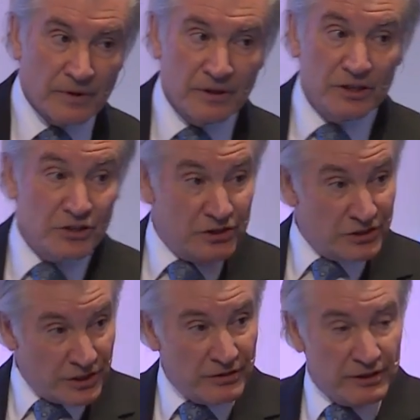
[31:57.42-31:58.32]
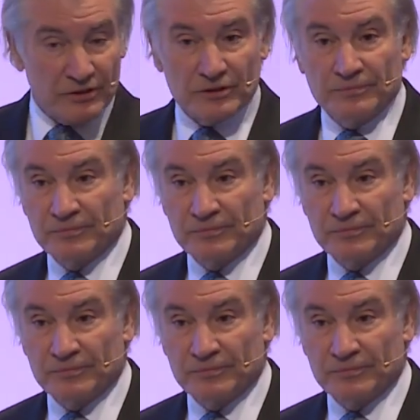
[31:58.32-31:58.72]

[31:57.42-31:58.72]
This is serious.